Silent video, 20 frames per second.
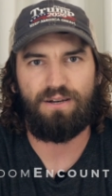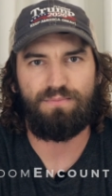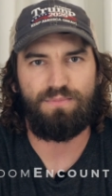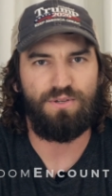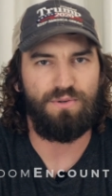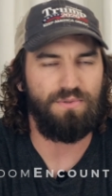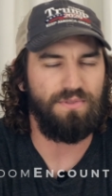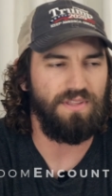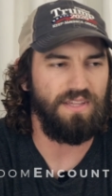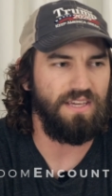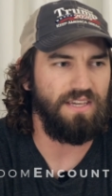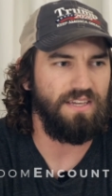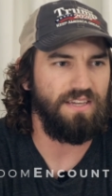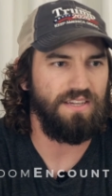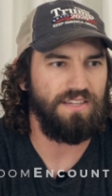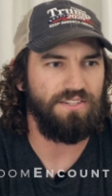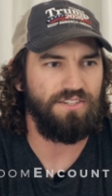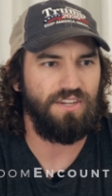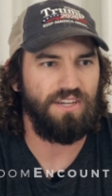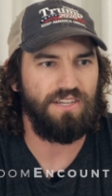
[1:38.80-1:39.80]
you
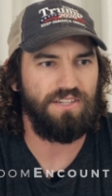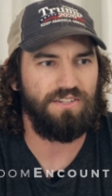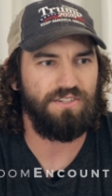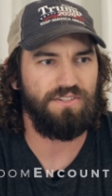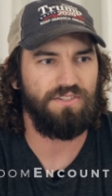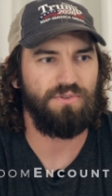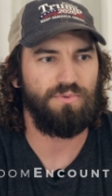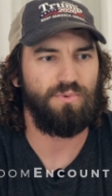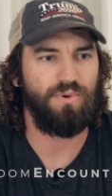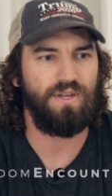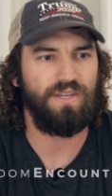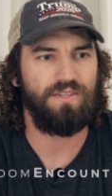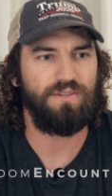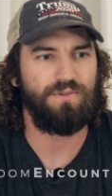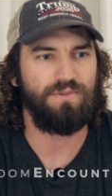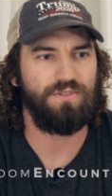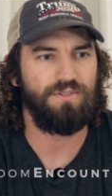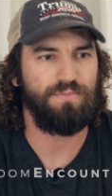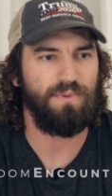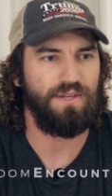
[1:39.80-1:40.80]
think. It changes the way
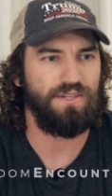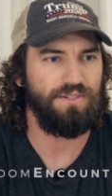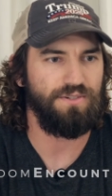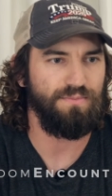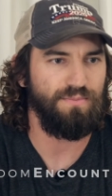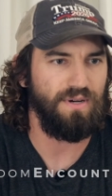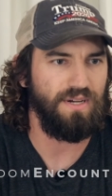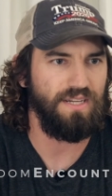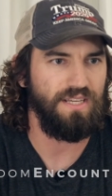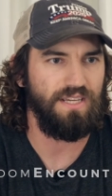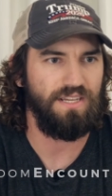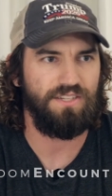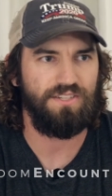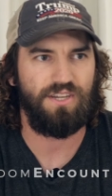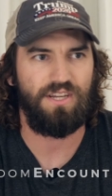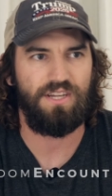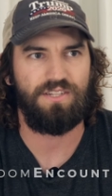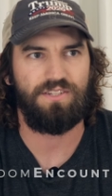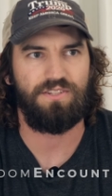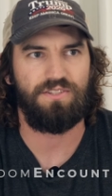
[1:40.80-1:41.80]
you spend your money. It
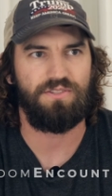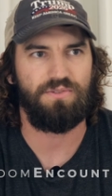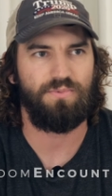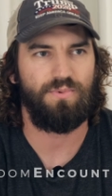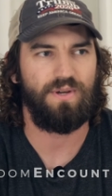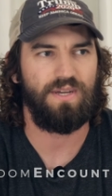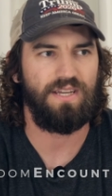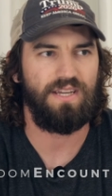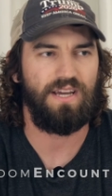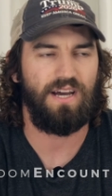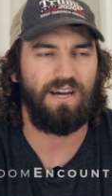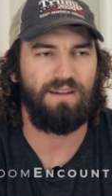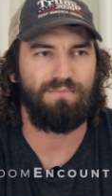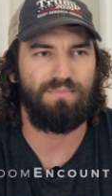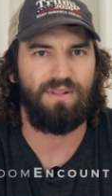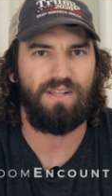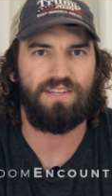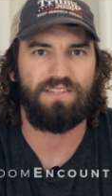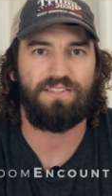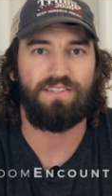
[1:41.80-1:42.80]
changes the way God
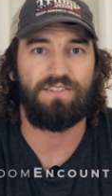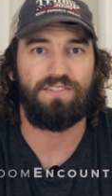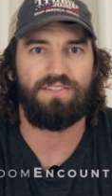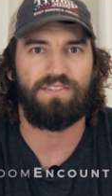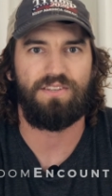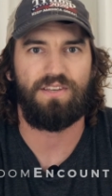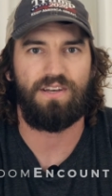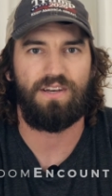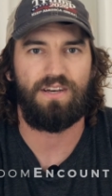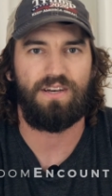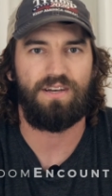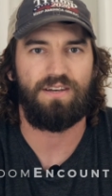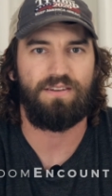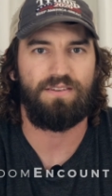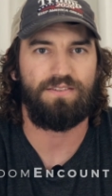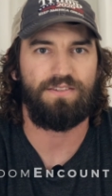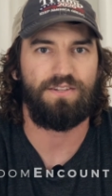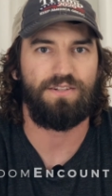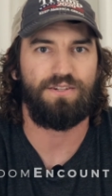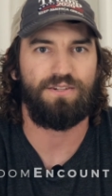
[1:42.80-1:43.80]
blesses
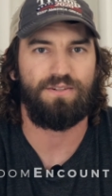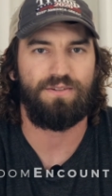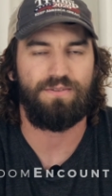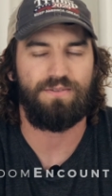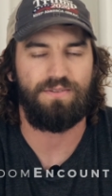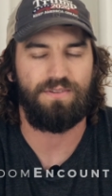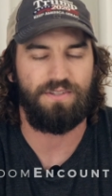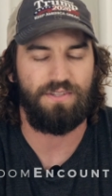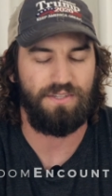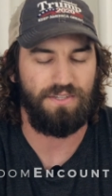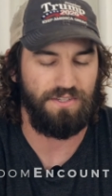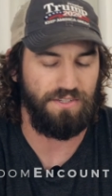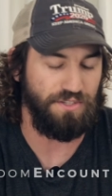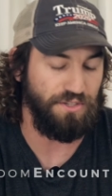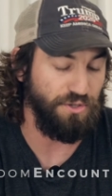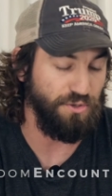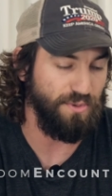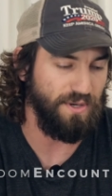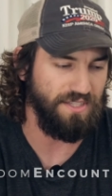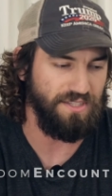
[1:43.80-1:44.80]

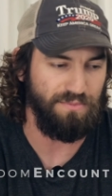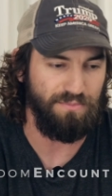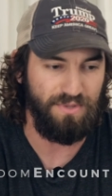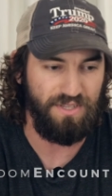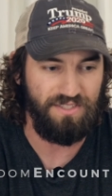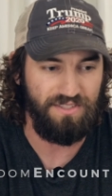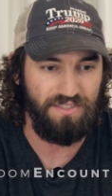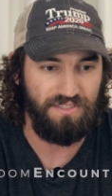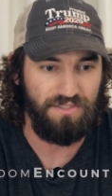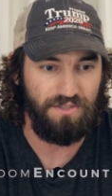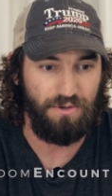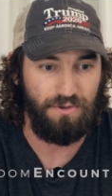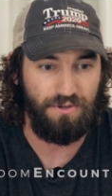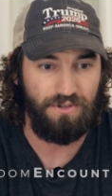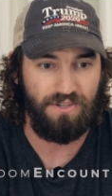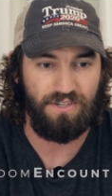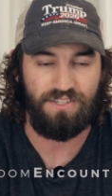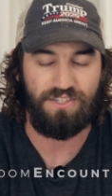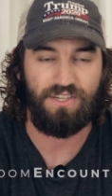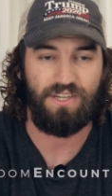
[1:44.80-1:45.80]
you as a business
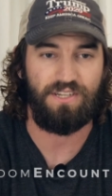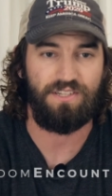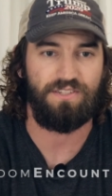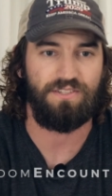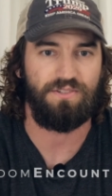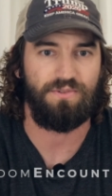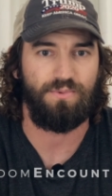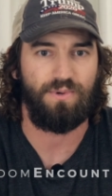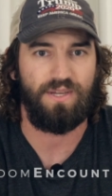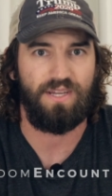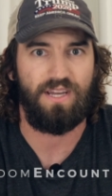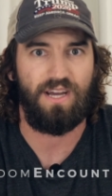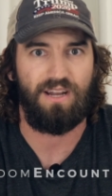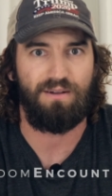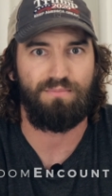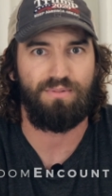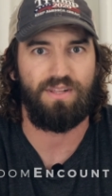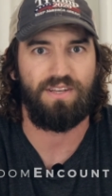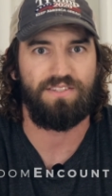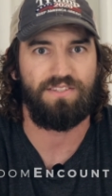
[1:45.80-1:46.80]
owner. It changes the way
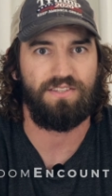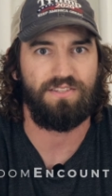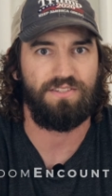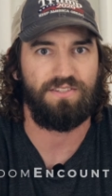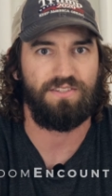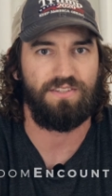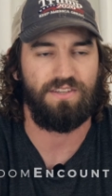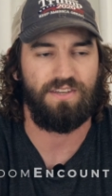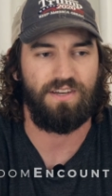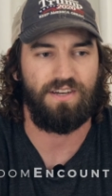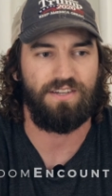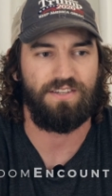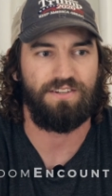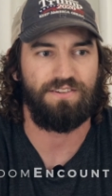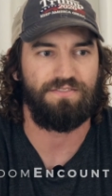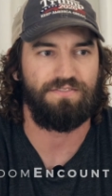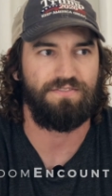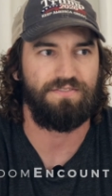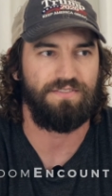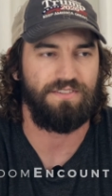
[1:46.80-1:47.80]
God blesses
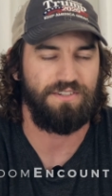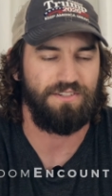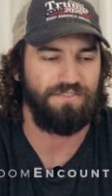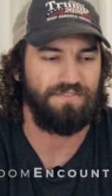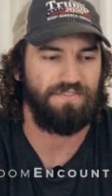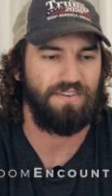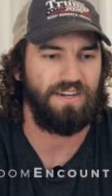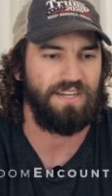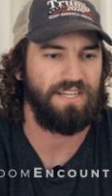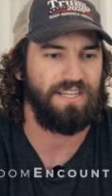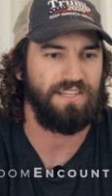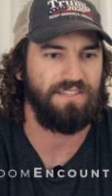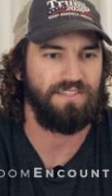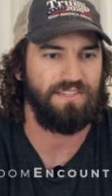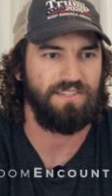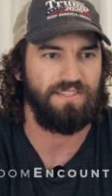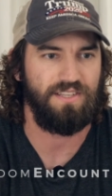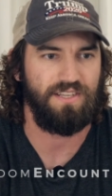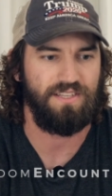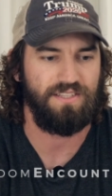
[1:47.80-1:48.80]
your
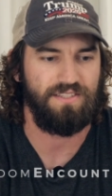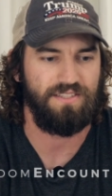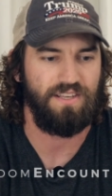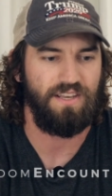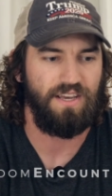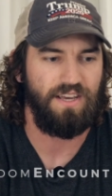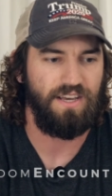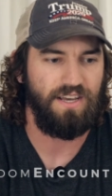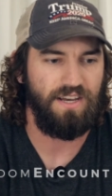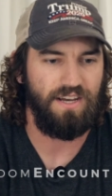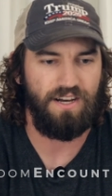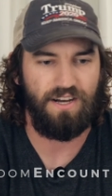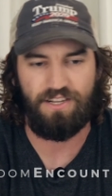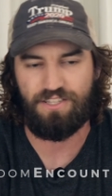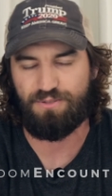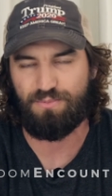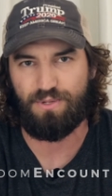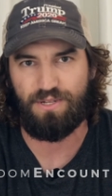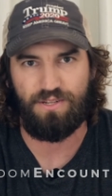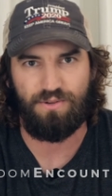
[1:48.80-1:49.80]
finances as
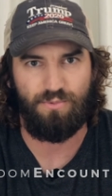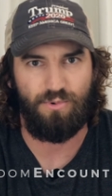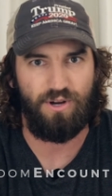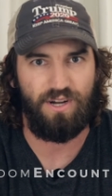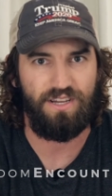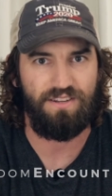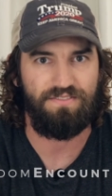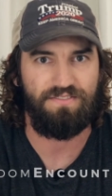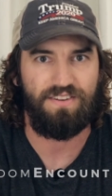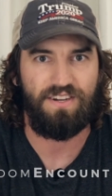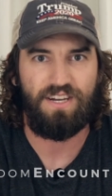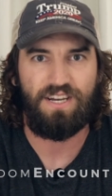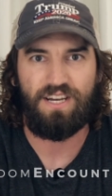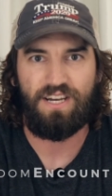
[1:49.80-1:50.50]
husband and wife.